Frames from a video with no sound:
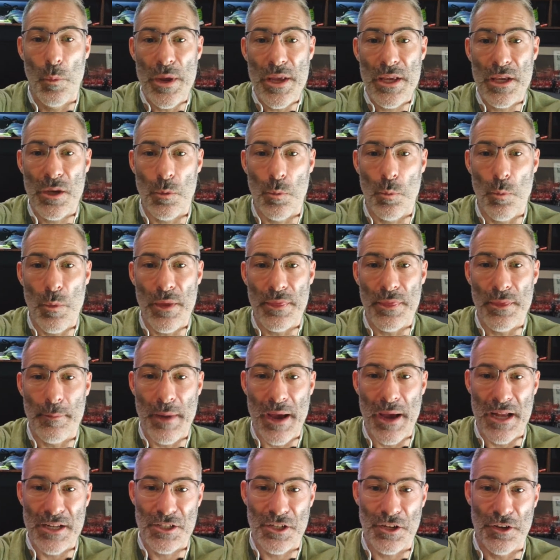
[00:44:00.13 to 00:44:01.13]
can win the
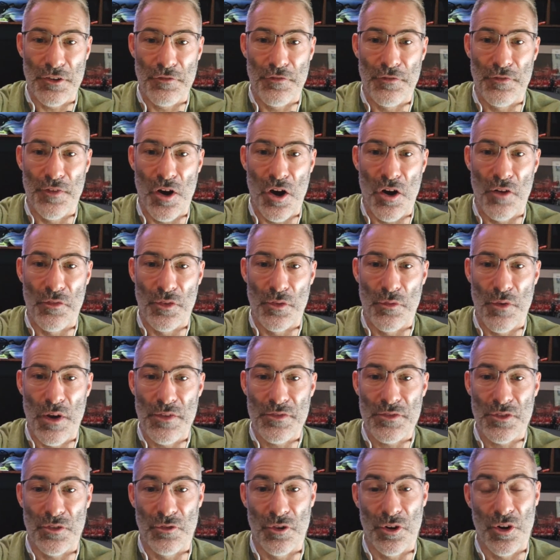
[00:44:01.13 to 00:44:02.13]
match if VAR and the
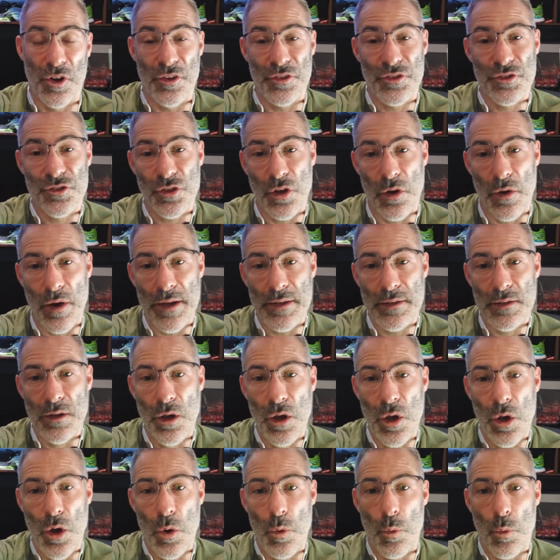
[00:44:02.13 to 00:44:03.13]
refs are on our side.
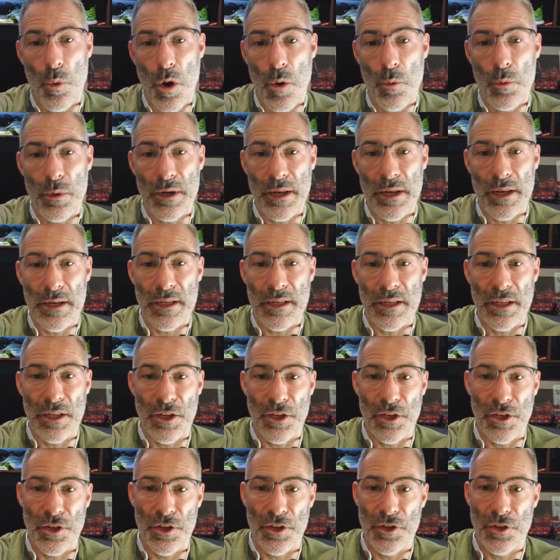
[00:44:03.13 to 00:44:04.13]
Why would any
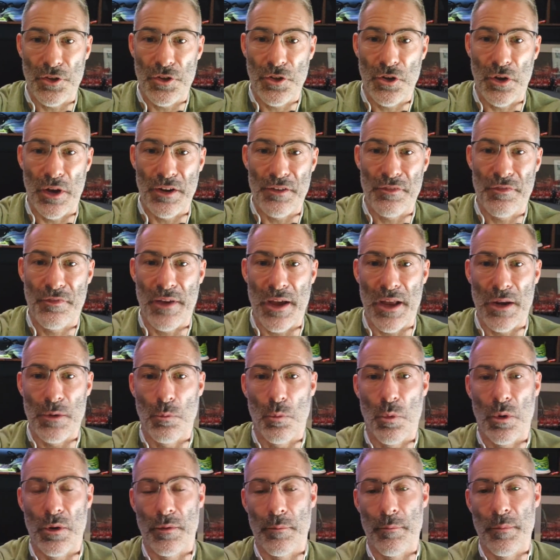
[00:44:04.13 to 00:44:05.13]
United fan
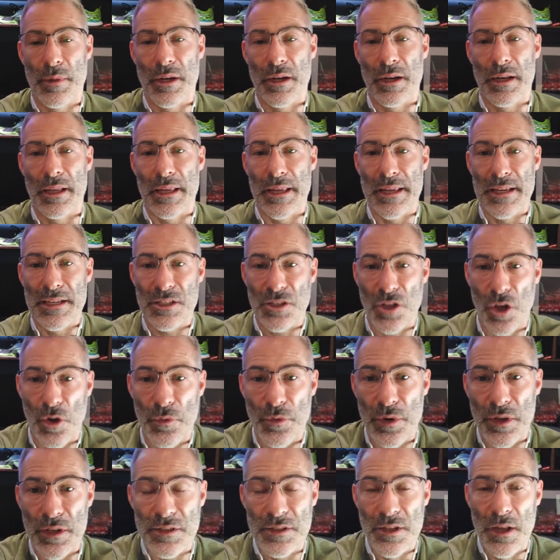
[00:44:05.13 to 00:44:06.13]
want Middle East
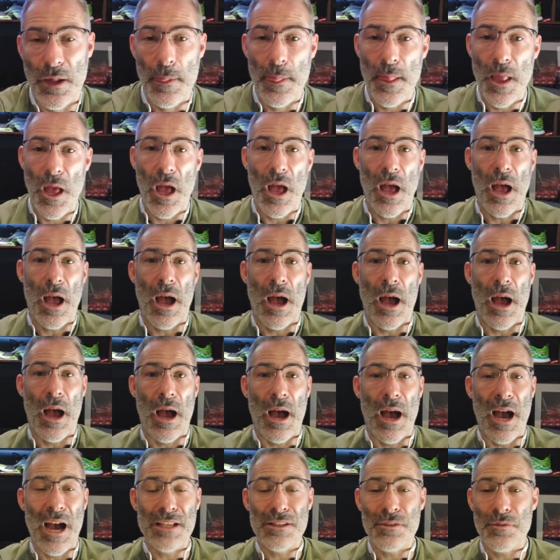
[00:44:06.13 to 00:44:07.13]
owners?
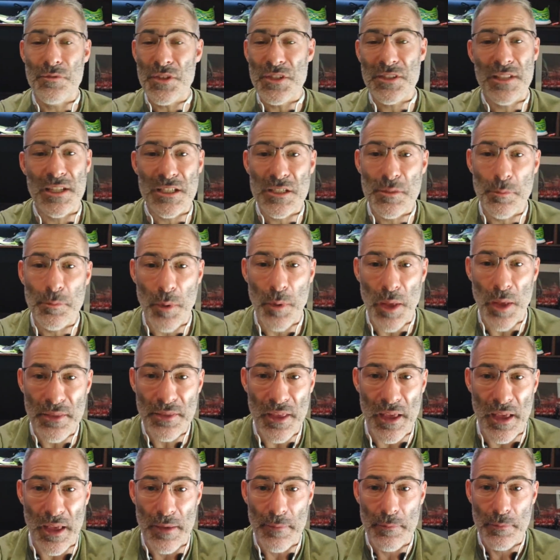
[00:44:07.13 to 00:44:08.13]
As I've just explained
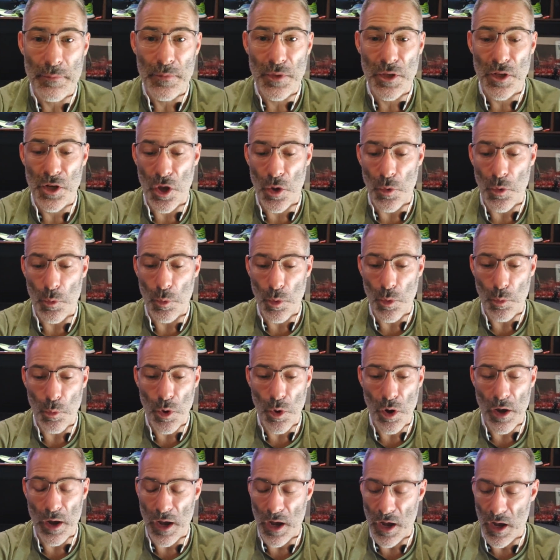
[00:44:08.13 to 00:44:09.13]
there,
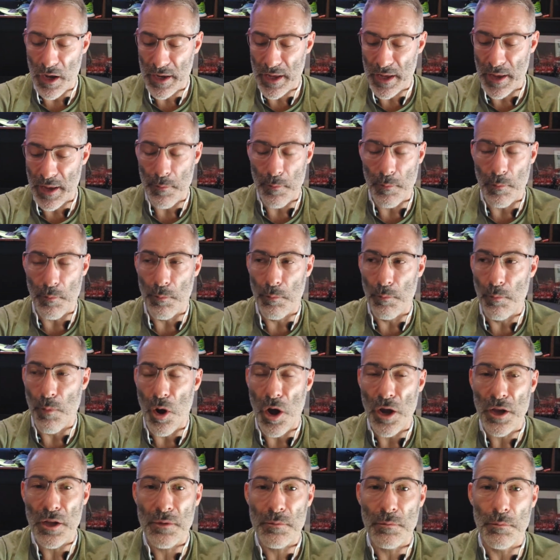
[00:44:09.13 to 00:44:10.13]
what? Okay,
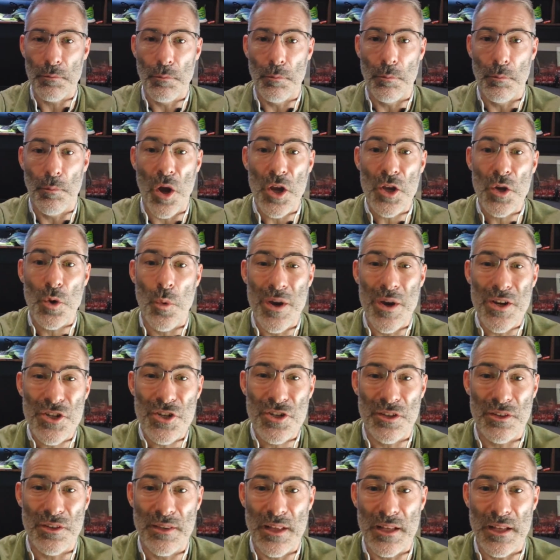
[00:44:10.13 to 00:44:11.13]
my
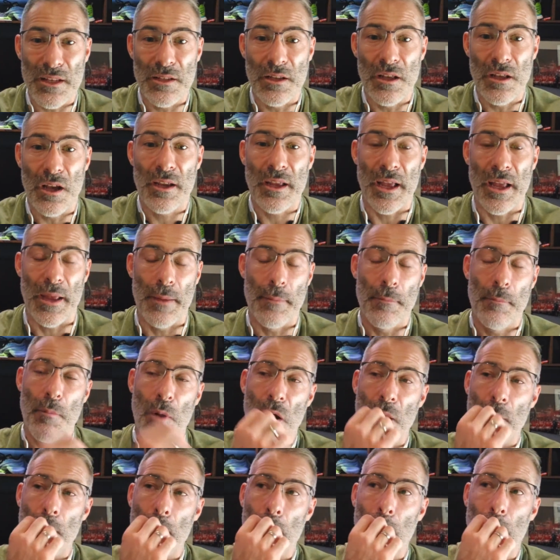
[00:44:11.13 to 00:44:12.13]
question then. Okay,
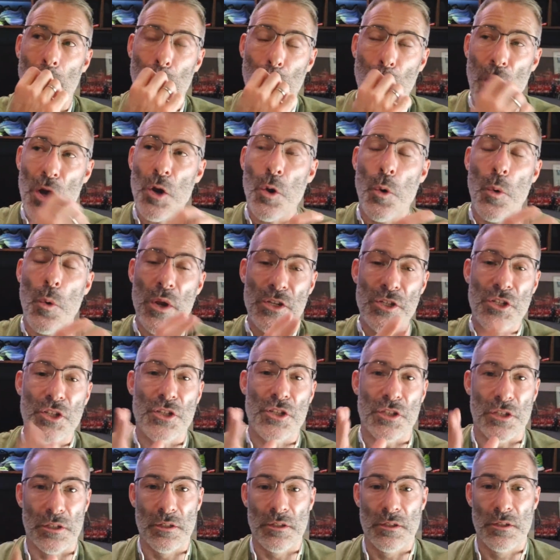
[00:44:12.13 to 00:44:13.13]
my
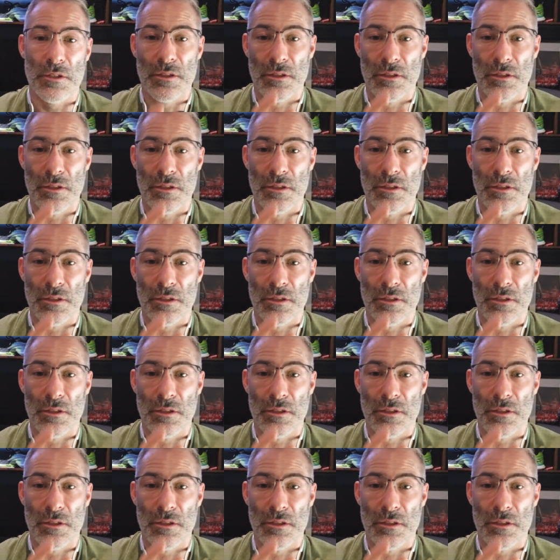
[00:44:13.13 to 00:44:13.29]
question